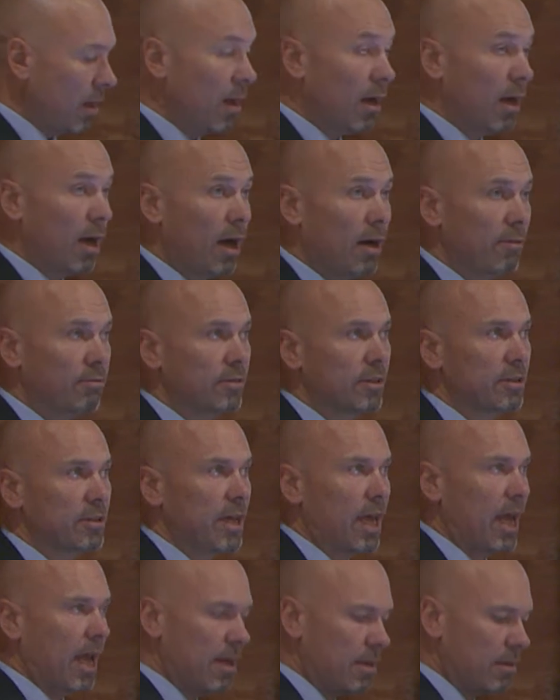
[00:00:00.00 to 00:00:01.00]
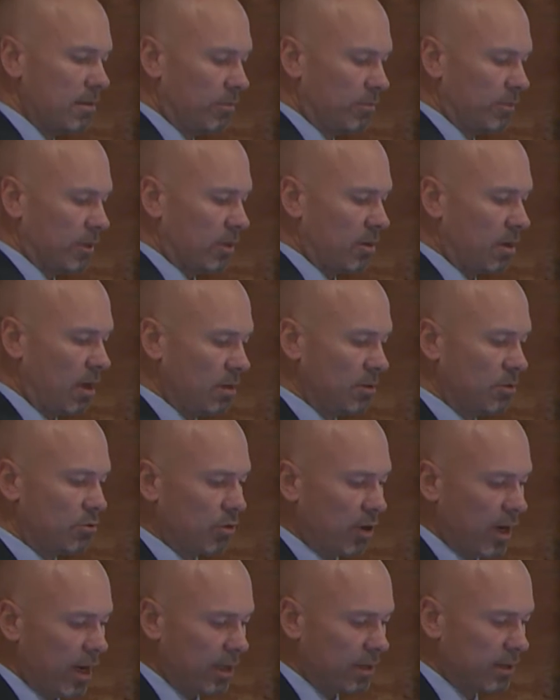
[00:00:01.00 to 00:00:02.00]
After the end of the
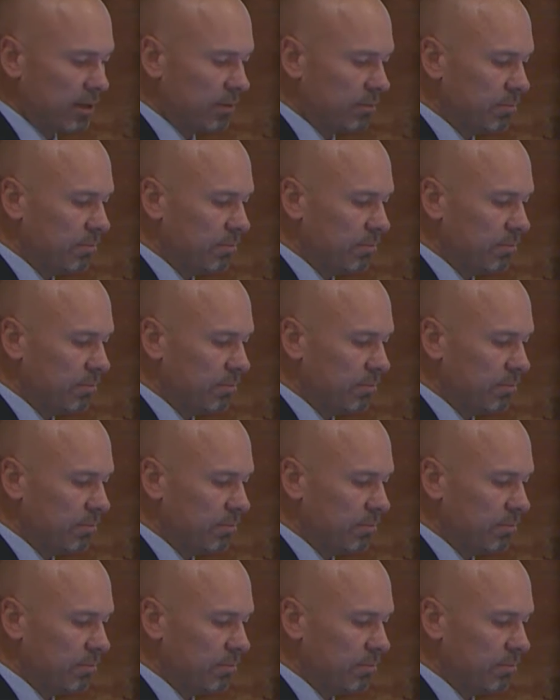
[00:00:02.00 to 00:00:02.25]
contract,